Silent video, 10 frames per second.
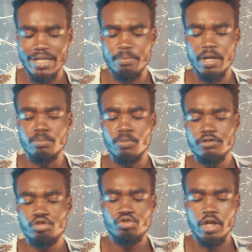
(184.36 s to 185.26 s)
them and
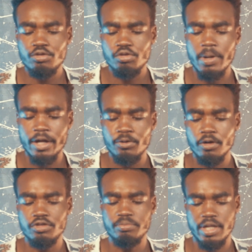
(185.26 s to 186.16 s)
moved straight to my
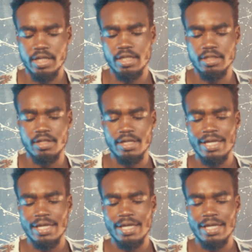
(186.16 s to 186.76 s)
door to break in.